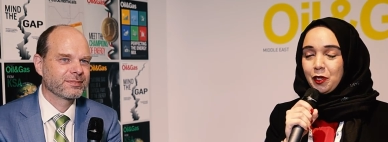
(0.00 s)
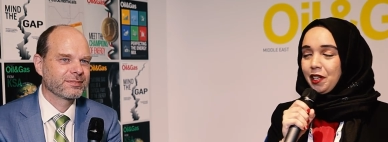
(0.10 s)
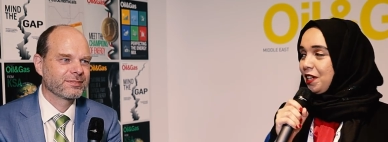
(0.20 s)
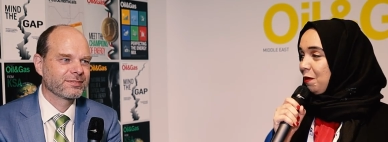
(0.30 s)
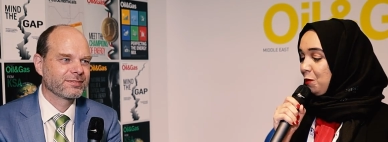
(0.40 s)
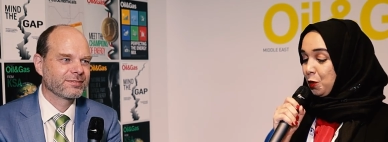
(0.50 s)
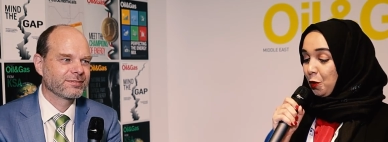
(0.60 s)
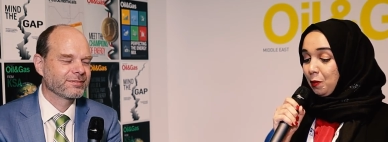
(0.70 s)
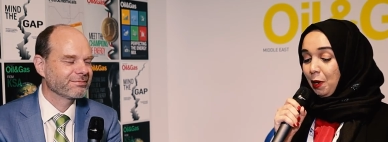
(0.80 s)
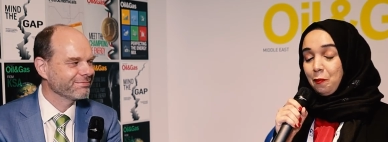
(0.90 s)
Speaker 1: today and I'm
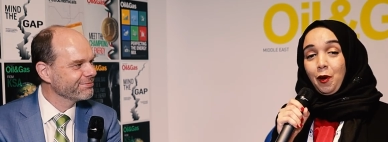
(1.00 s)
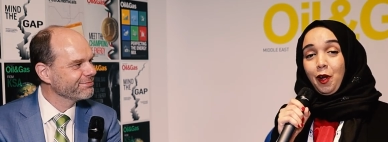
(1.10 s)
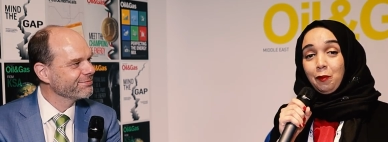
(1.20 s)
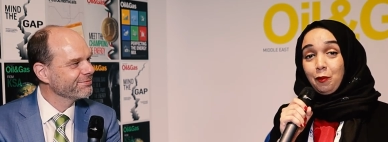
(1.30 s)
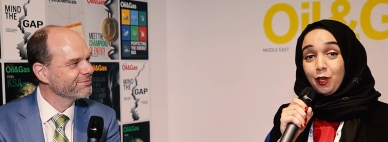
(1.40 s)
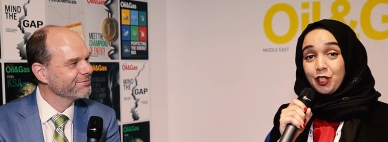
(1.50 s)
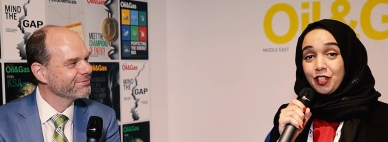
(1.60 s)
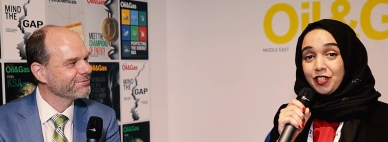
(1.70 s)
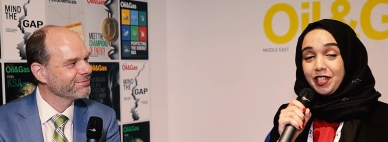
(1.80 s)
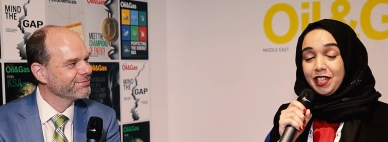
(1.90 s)
joined by Paul
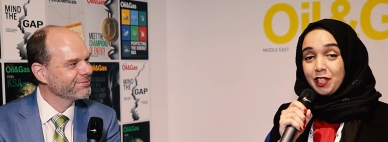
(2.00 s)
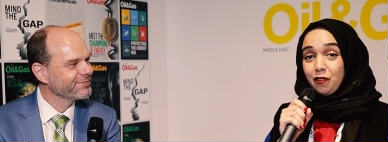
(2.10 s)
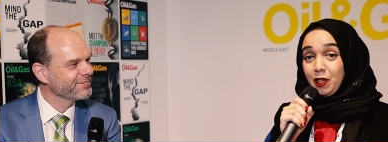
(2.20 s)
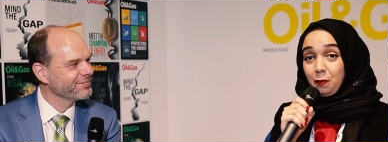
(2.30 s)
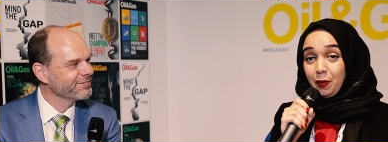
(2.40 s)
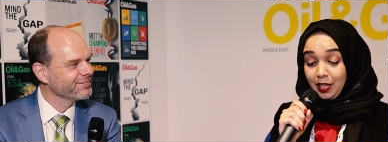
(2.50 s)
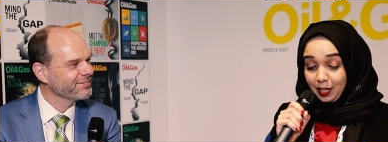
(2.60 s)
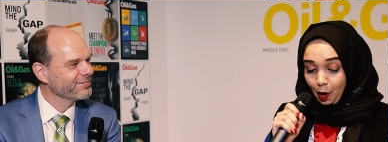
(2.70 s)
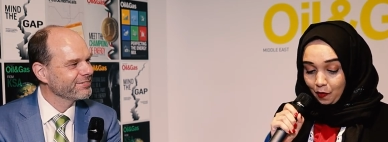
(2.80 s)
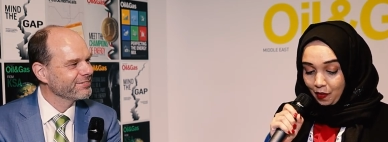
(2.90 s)
Bogers. He's the
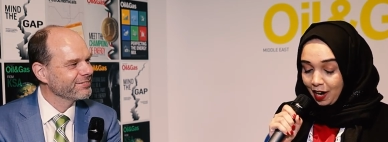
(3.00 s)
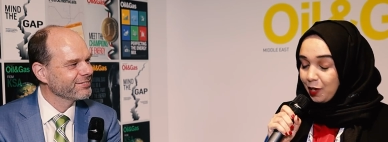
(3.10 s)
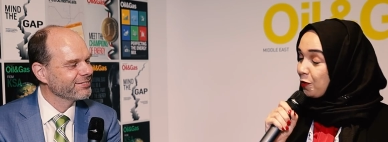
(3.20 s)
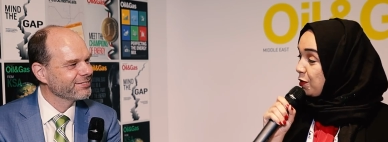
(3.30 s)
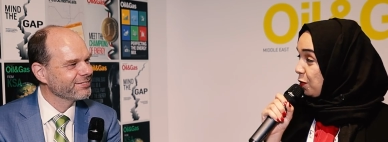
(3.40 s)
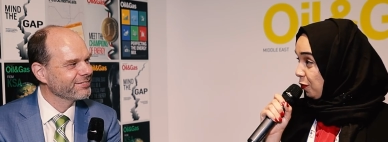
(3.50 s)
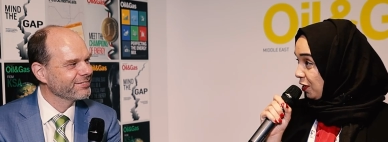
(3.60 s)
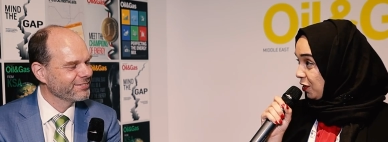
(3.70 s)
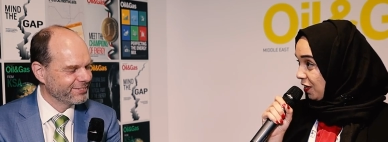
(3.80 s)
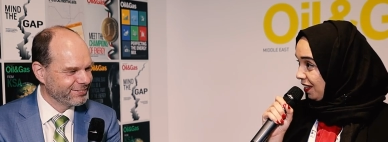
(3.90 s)
VP of Hydrogen
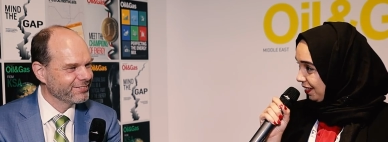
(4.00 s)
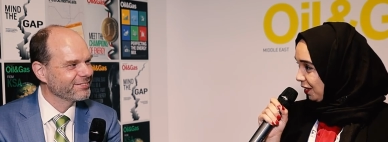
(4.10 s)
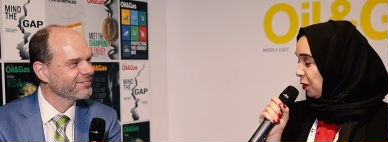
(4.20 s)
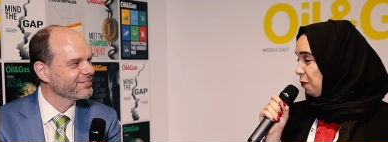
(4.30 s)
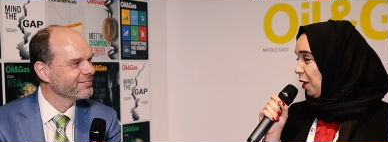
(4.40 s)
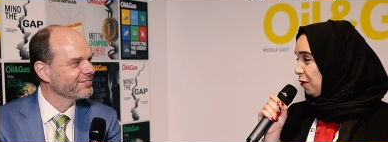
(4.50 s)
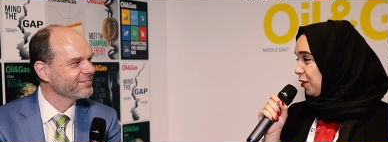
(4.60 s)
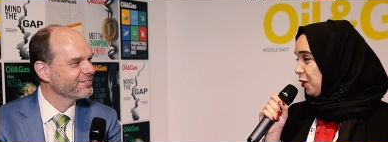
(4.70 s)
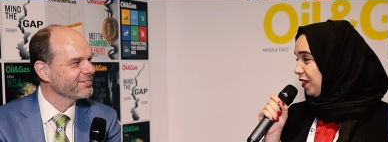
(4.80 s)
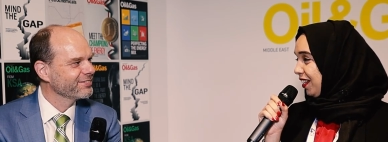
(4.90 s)
with Shell. Thank you, Paul,
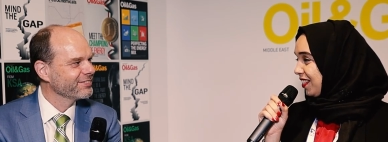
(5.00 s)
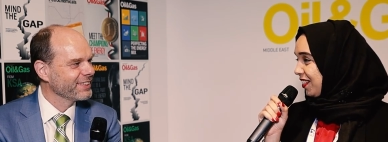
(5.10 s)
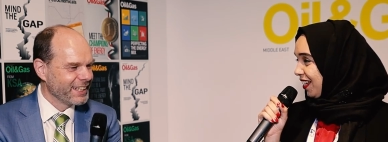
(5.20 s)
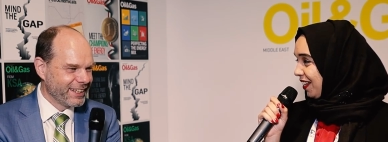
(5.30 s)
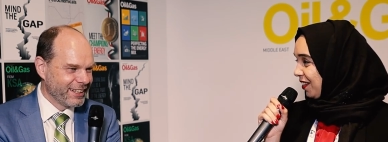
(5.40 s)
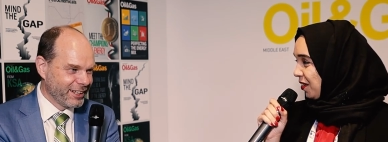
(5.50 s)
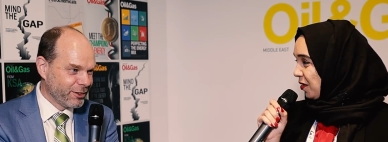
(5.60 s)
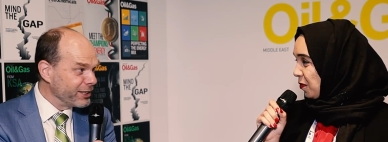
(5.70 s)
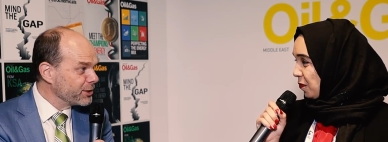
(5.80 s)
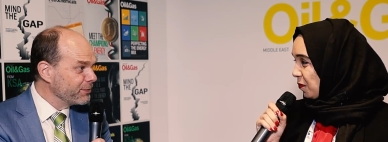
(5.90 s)
for joining us today.
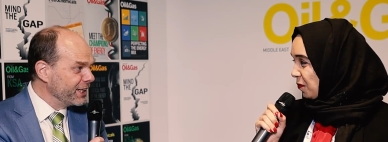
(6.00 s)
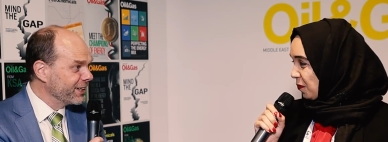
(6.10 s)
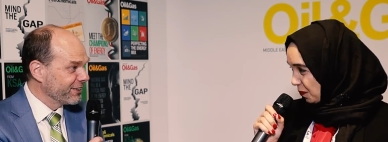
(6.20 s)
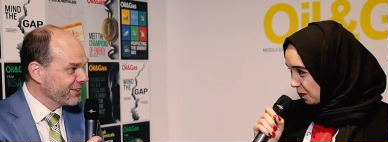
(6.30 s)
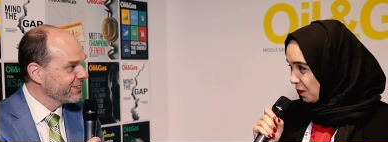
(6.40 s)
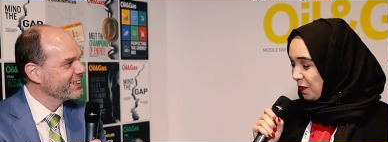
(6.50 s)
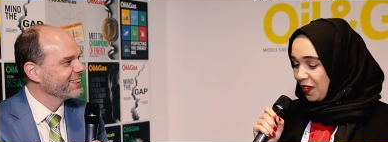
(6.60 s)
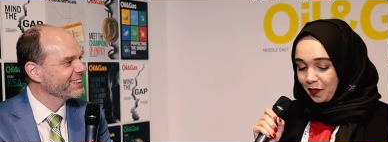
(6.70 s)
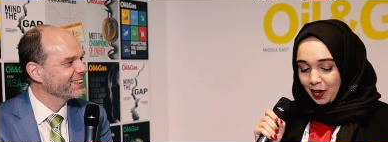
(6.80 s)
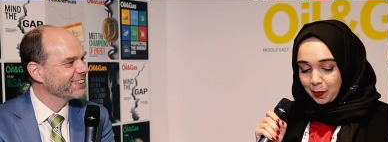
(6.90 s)
Speaker 2: Great to be here.
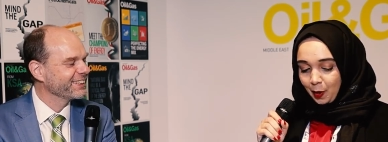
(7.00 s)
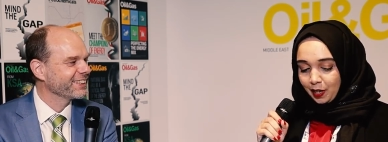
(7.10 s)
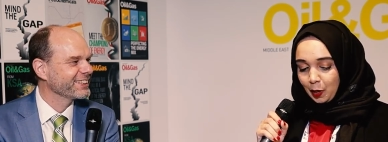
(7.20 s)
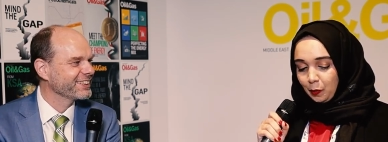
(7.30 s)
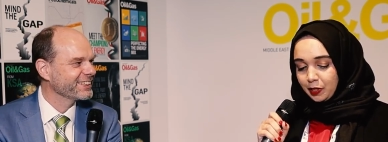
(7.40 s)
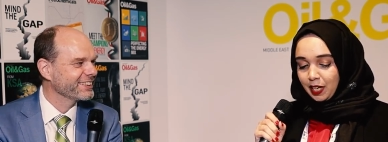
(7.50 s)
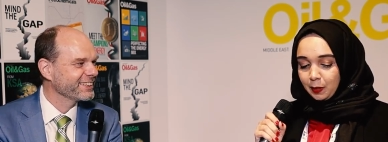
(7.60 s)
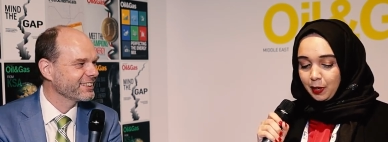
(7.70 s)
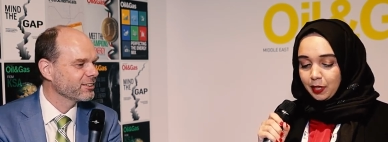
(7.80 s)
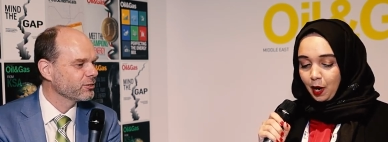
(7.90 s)
Speaker 1: Right, Paul, now we'll
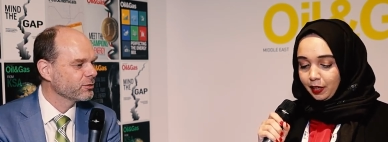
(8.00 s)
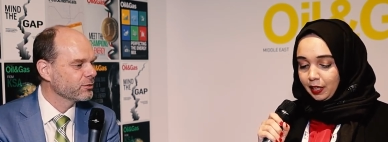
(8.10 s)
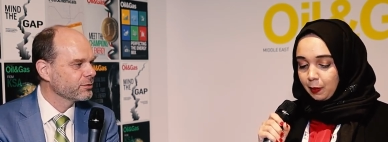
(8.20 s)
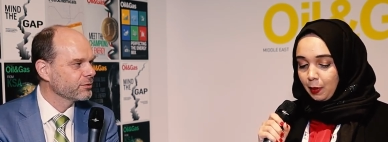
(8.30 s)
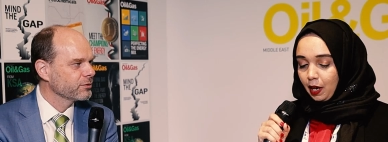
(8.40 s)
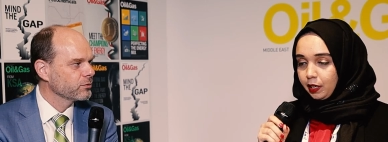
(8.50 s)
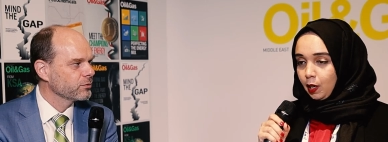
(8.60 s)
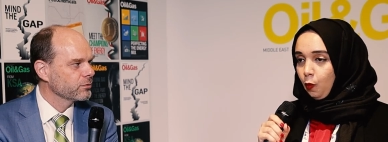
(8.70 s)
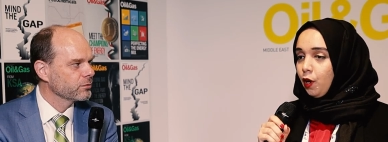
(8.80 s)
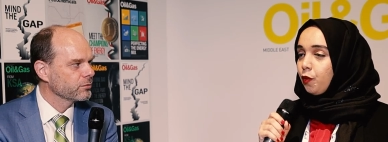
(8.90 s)
start by talking about, you
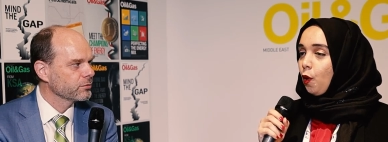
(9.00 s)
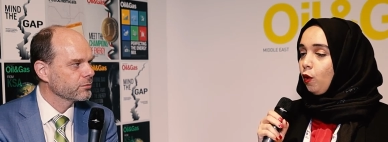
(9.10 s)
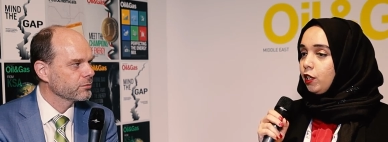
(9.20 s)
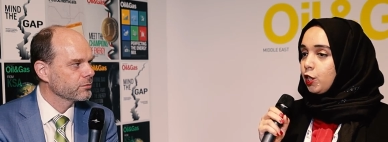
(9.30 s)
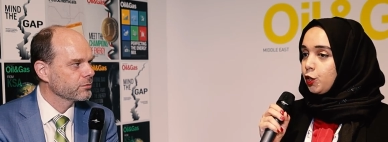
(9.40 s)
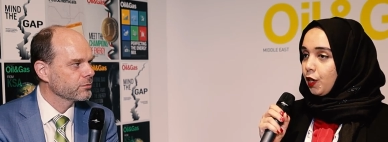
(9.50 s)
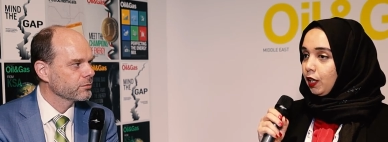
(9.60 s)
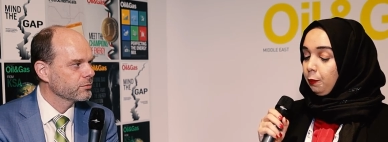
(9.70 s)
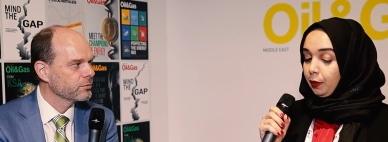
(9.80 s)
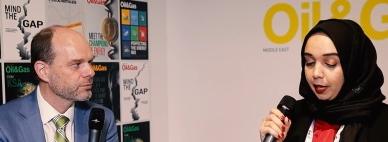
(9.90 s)
know, what role is
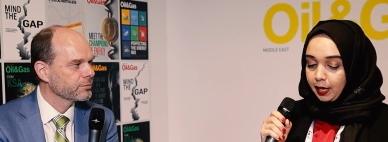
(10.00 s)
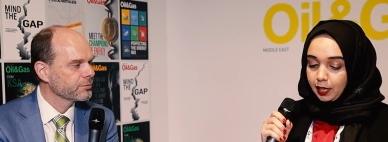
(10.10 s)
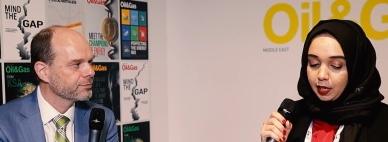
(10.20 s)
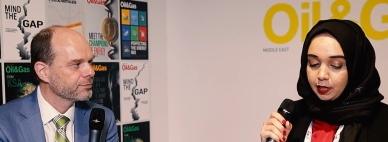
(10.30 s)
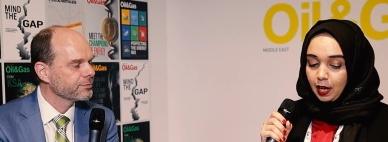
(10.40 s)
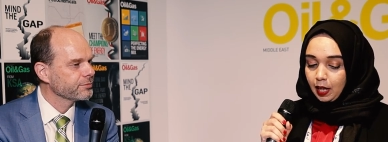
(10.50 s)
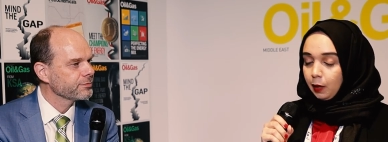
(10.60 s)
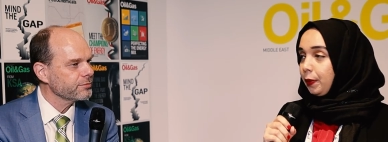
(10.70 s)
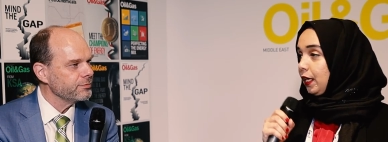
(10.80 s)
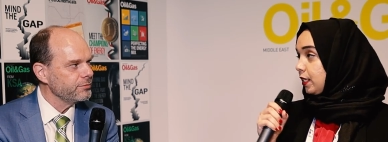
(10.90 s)
Shell playing in
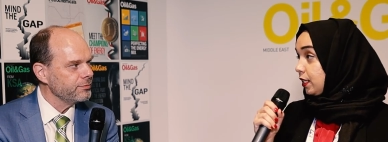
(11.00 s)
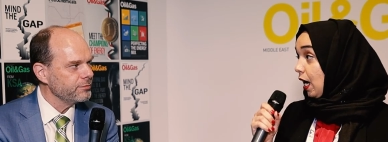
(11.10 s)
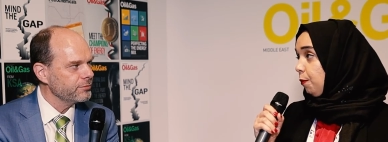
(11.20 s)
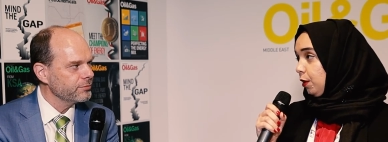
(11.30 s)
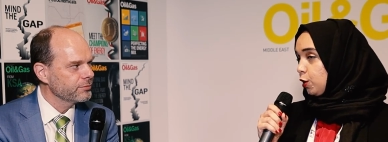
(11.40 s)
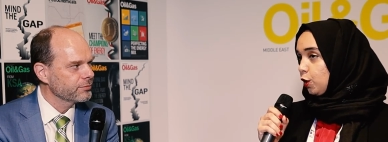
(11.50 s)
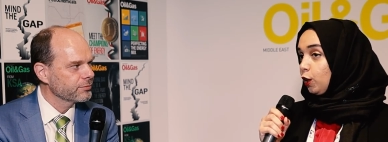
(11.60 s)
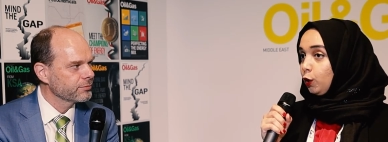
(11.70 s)
helping establish a